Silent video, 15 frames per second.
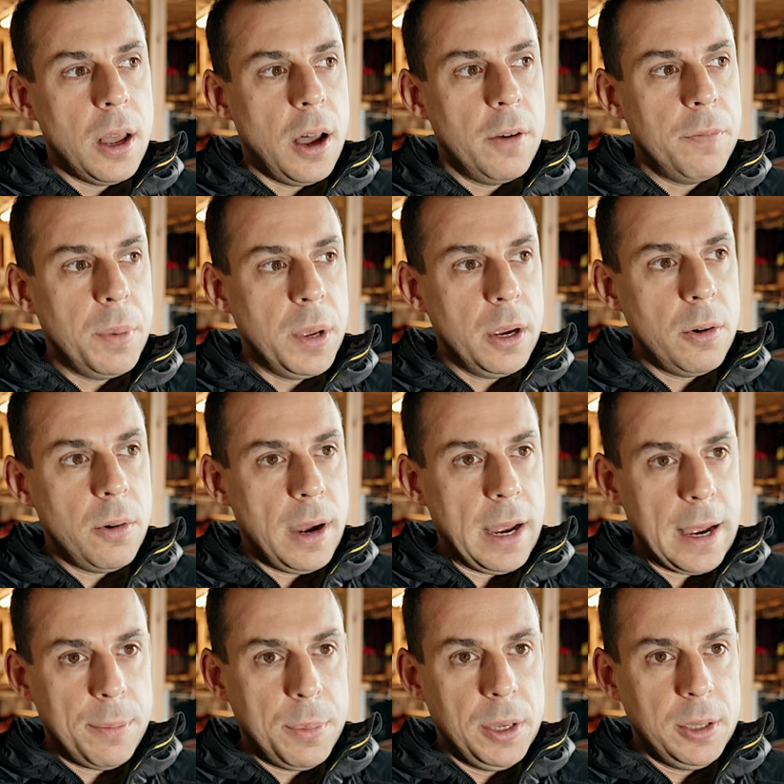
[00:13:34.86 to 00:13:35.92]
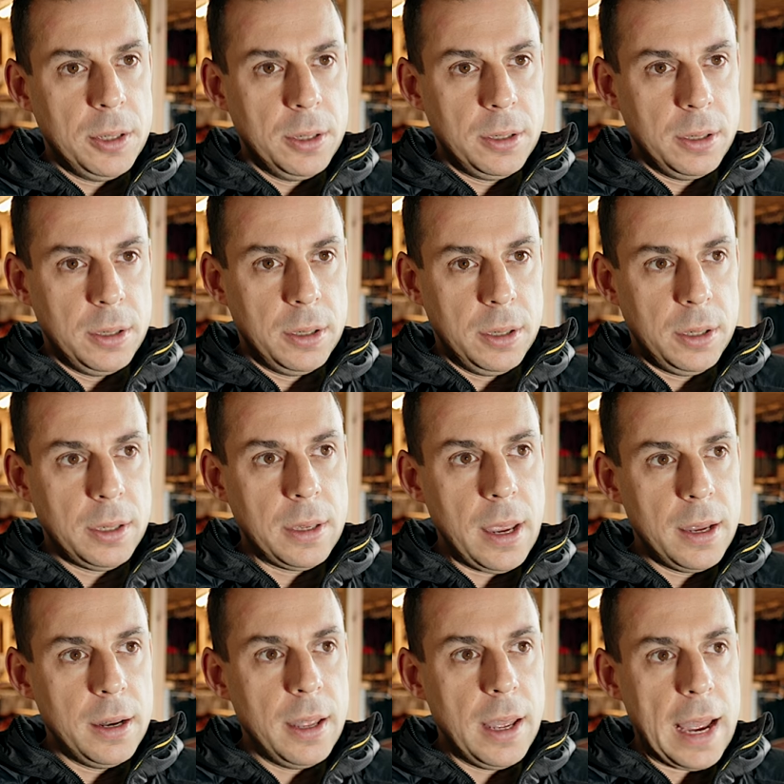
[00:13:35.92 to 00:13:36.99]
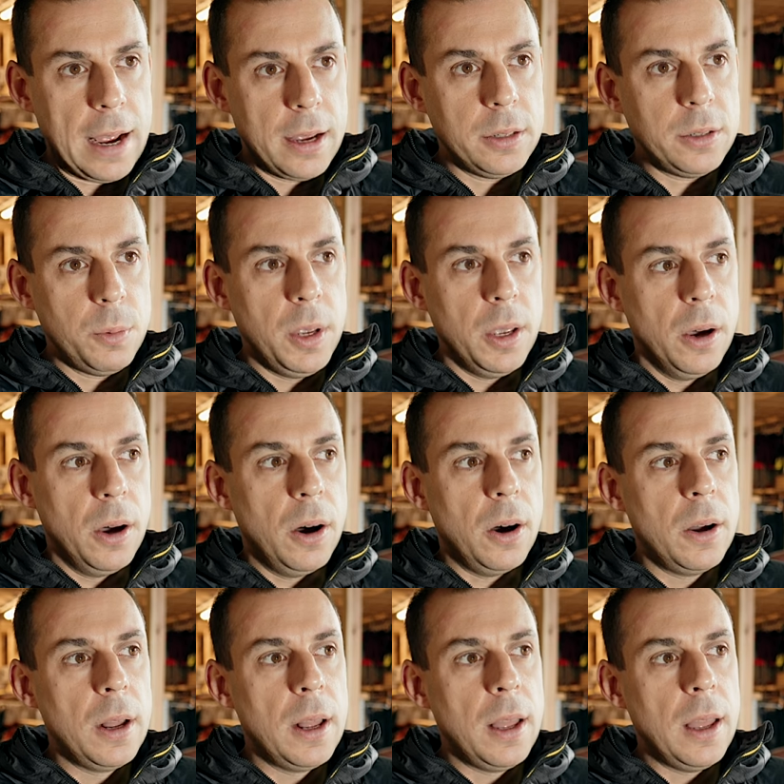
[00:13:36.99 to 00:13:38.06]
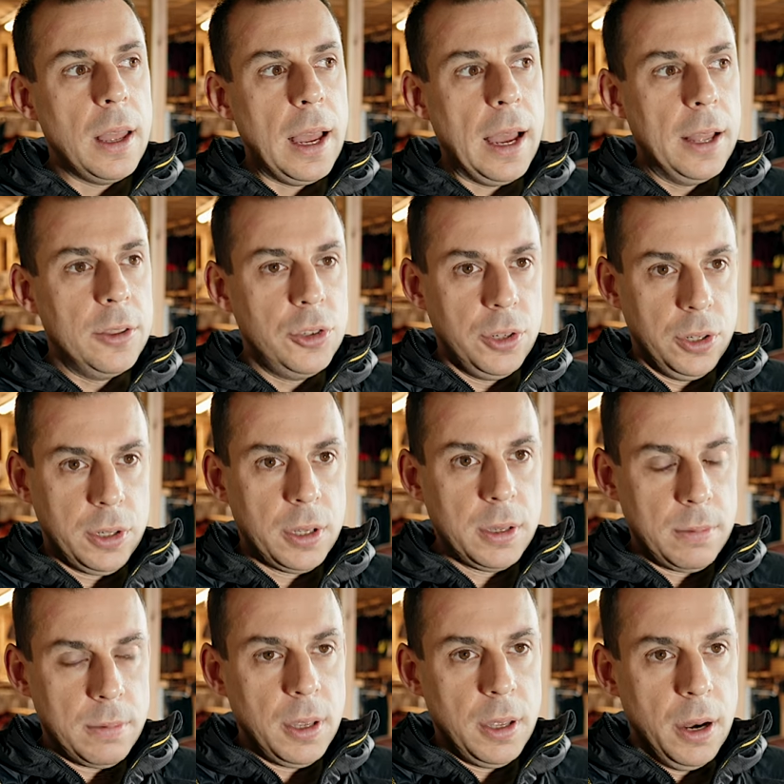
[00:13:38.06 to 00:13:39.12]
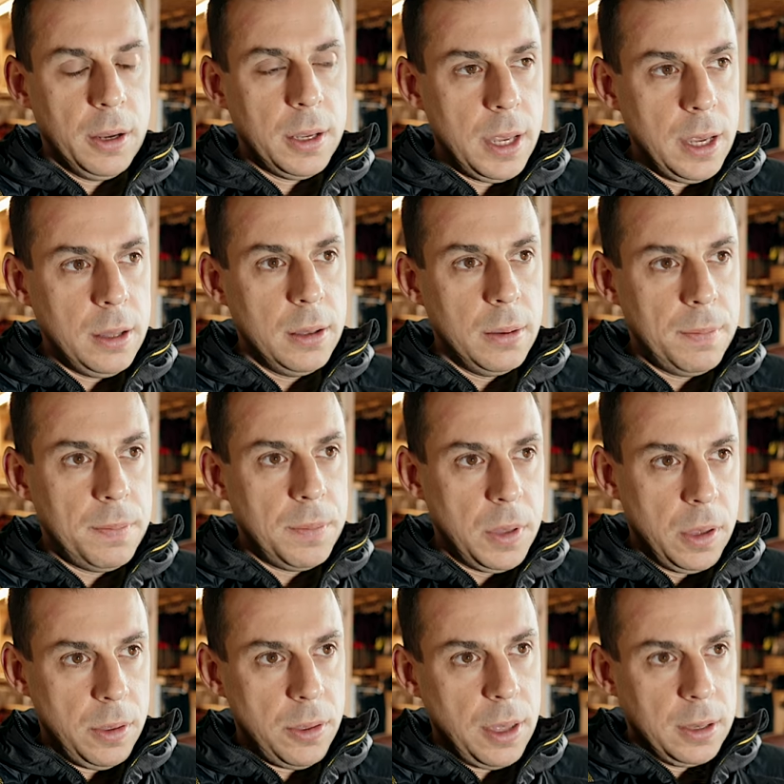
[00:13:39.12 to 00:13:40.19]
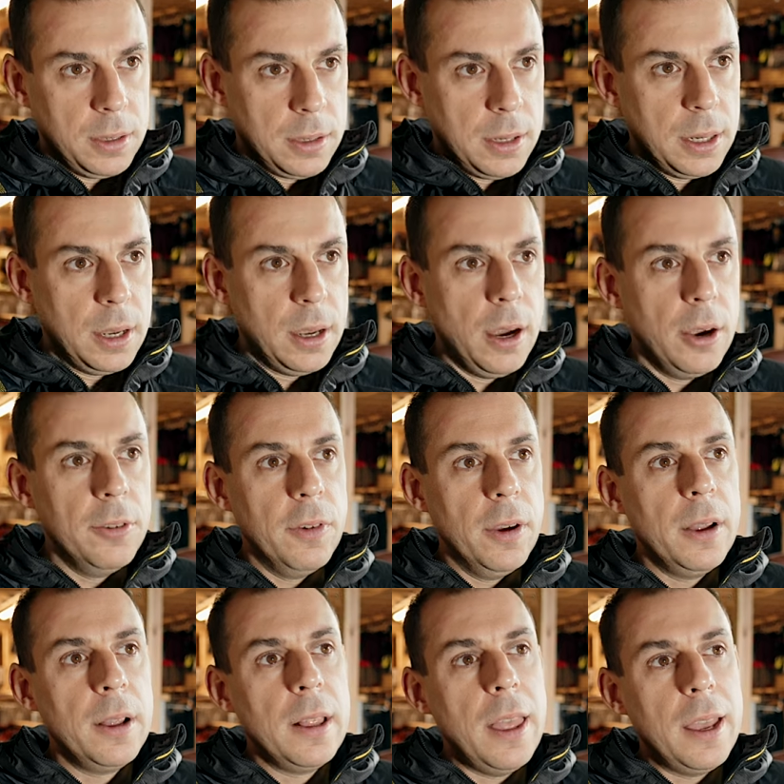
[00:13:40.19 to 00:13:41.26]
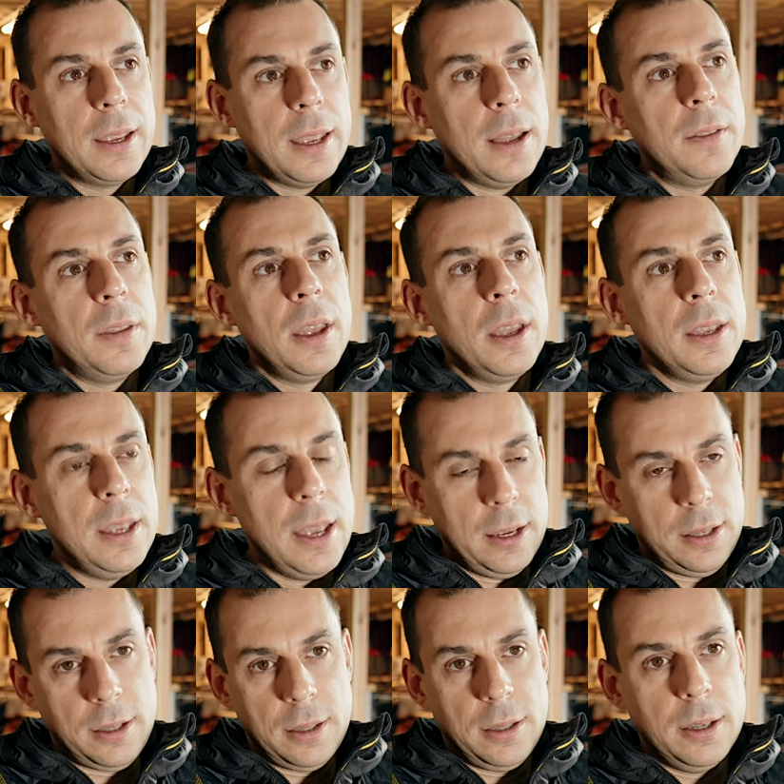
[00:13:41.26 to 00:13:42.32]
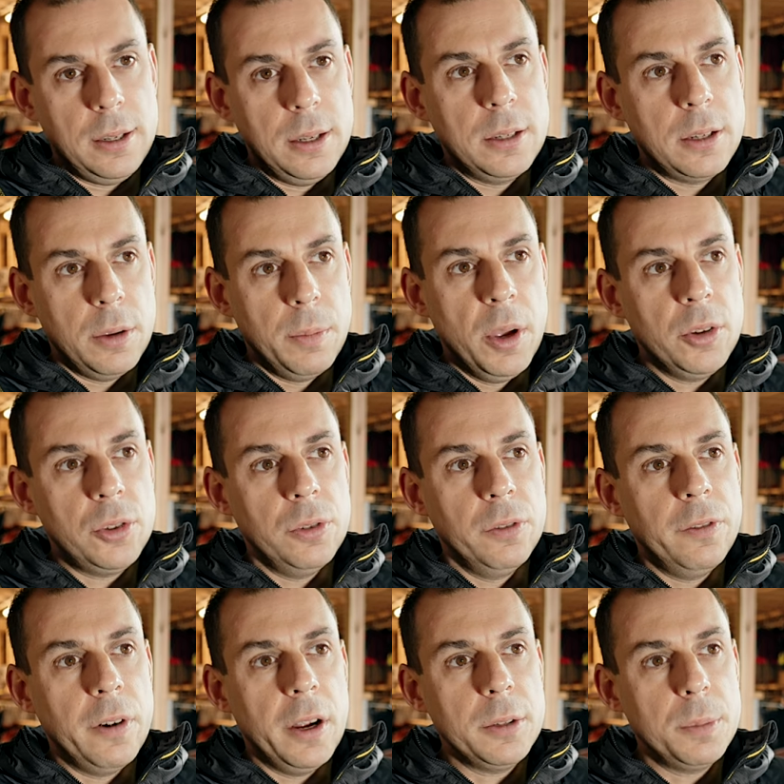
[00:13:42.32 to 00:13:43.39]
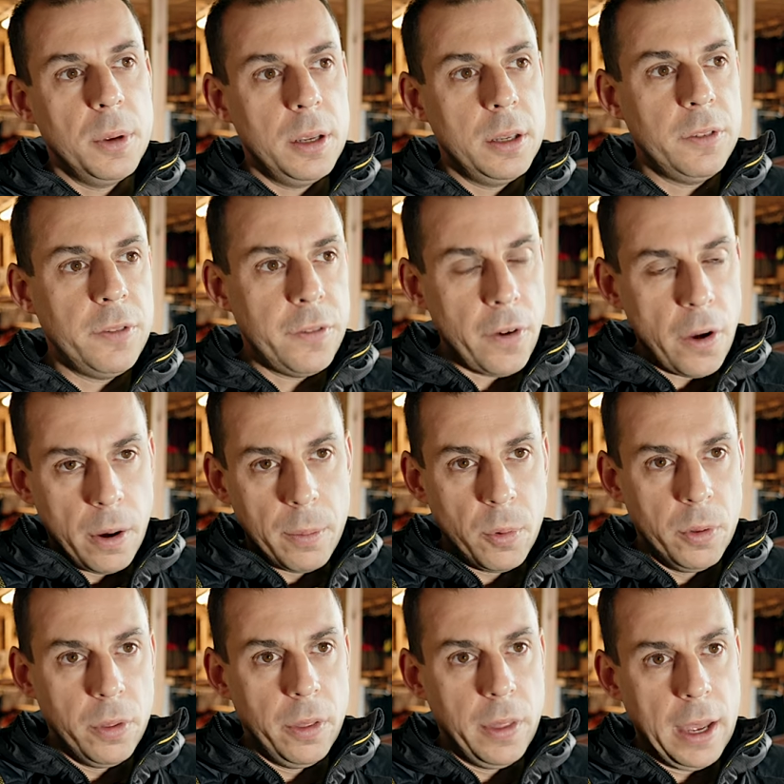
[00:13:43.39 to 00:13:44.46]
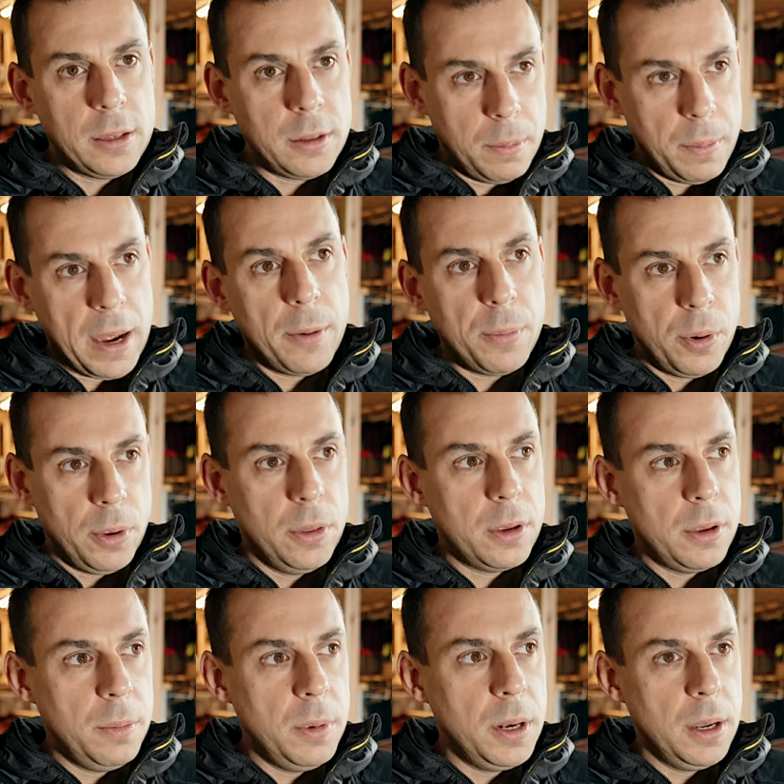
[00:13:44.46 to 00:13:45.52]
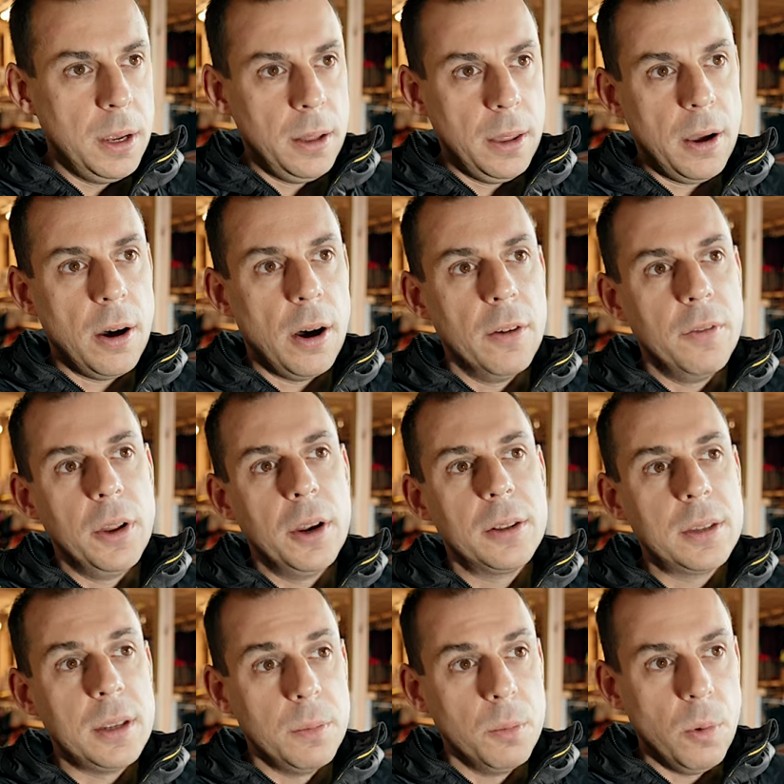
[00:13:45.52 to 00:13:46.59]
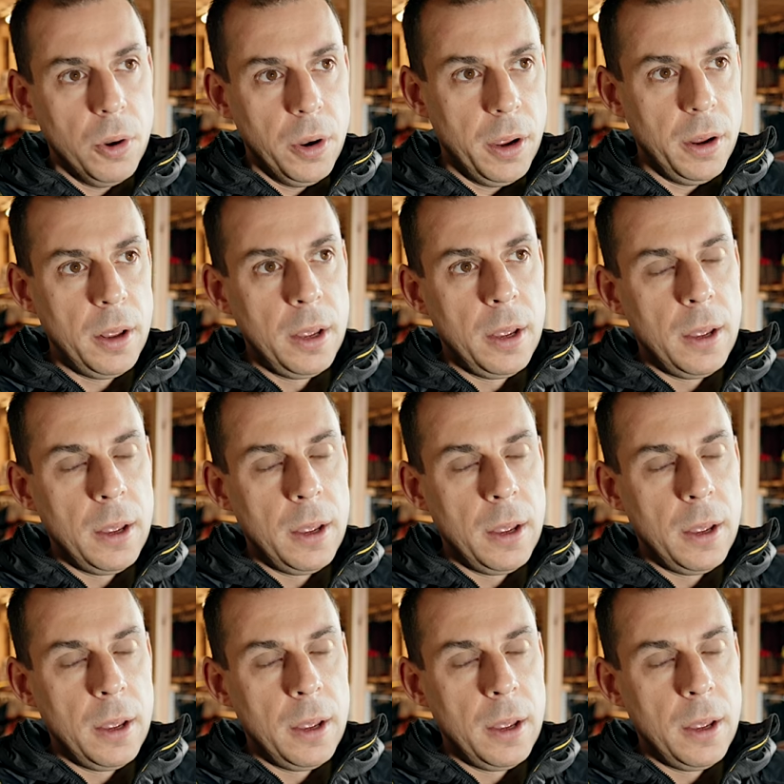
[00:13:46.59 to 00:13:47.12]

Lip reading: I've been quite happy just to sustain it as we are and just, you know, keep the thing ticking over. Again, yes, this is commercial for us, but it's far more than that. It's about putting the community at the heart of it. And I didn't want to